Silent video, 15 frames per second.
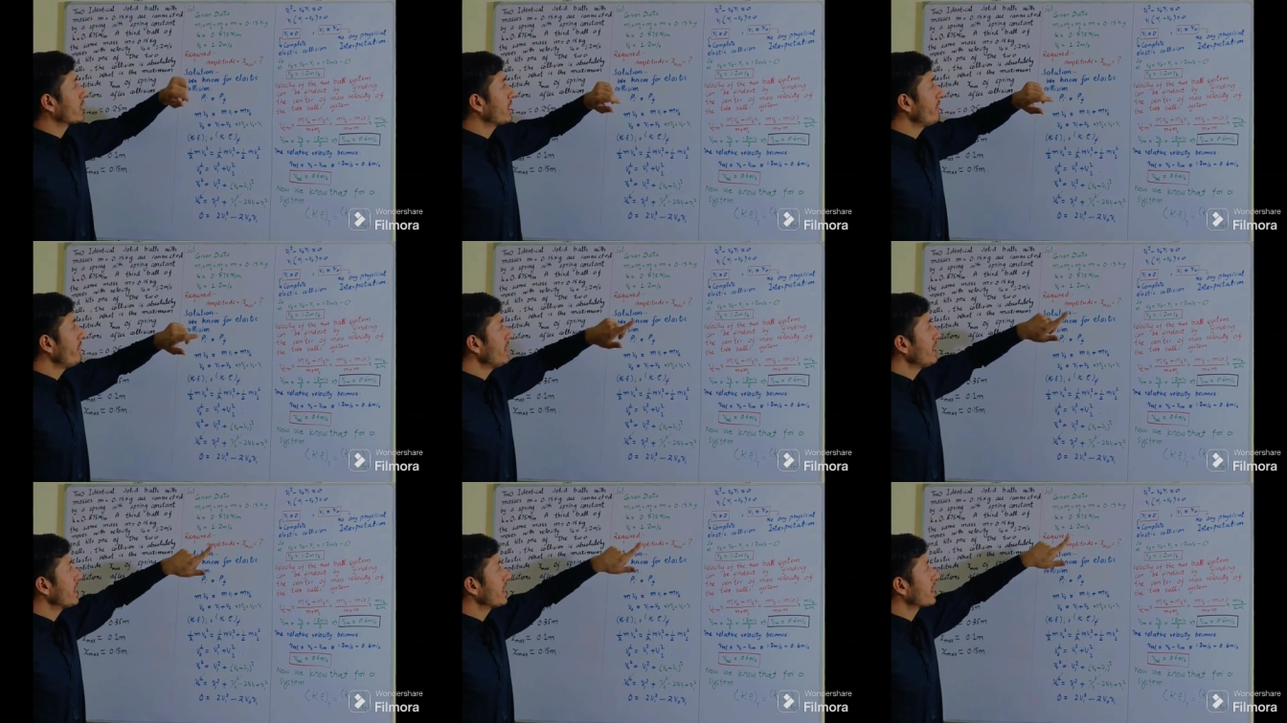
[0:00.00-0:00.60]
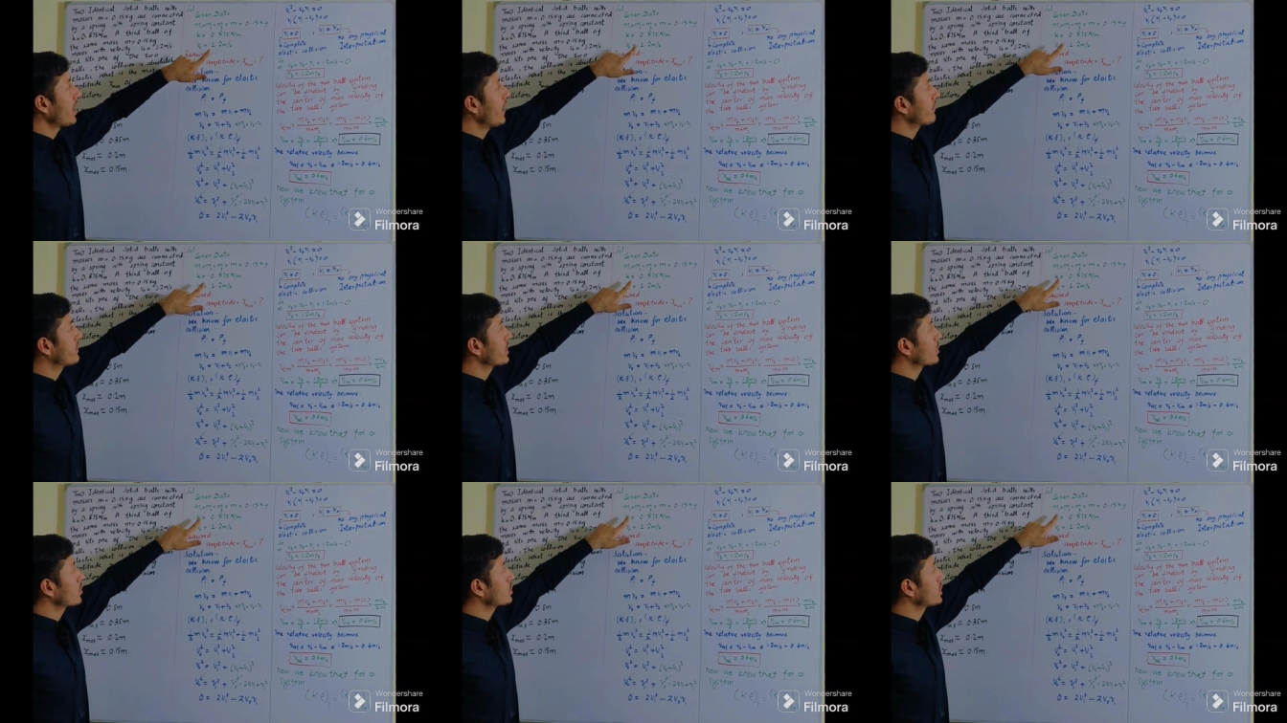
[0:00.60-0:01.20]
the given data of
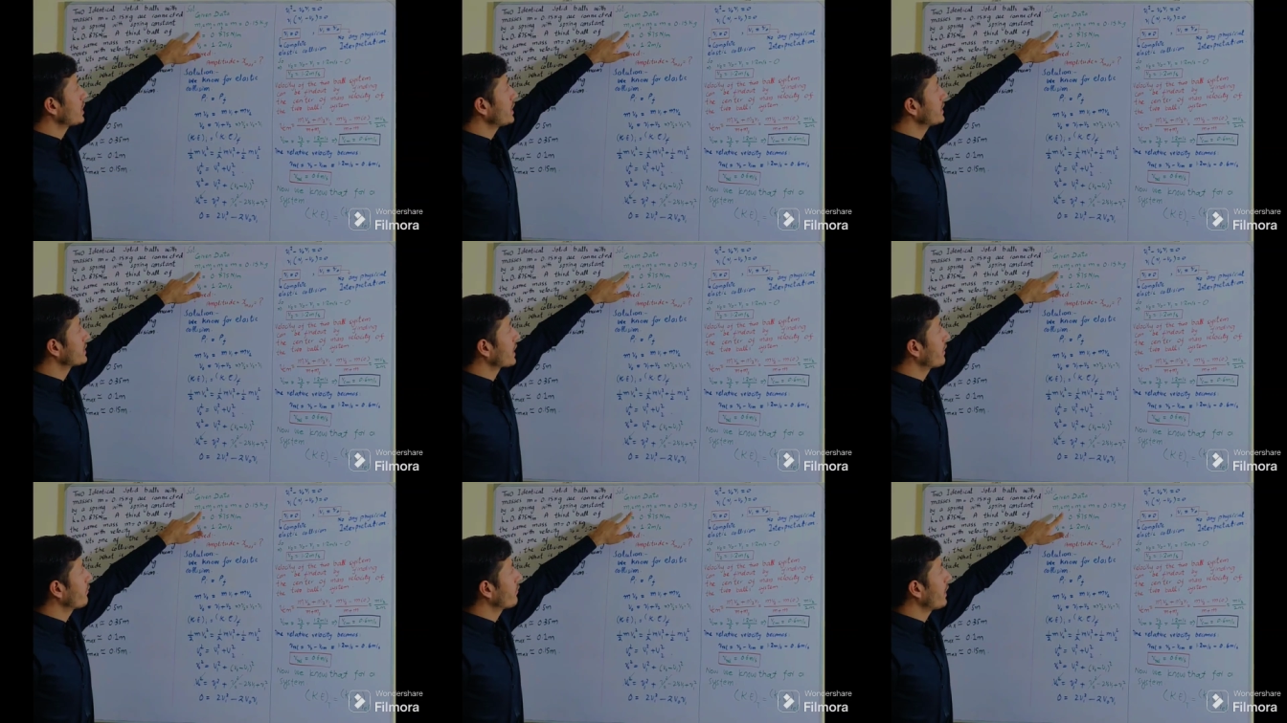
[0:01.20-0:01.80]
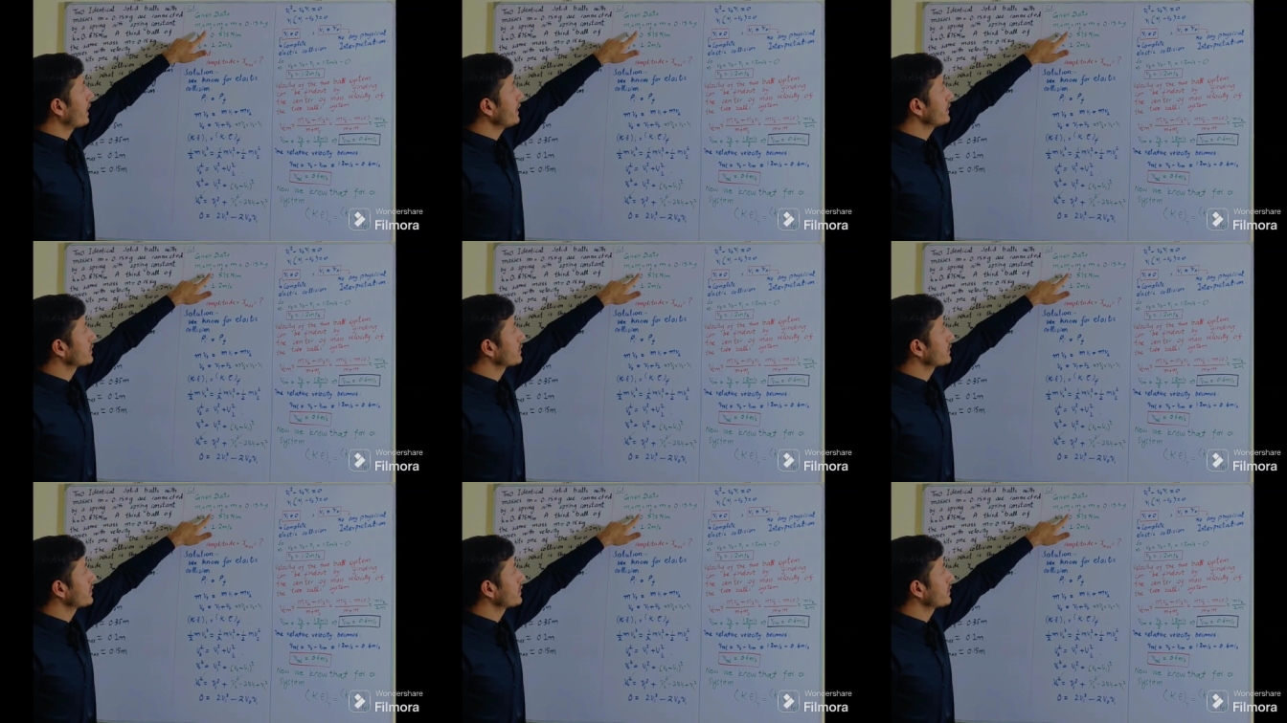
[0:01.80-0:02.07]
the question is m1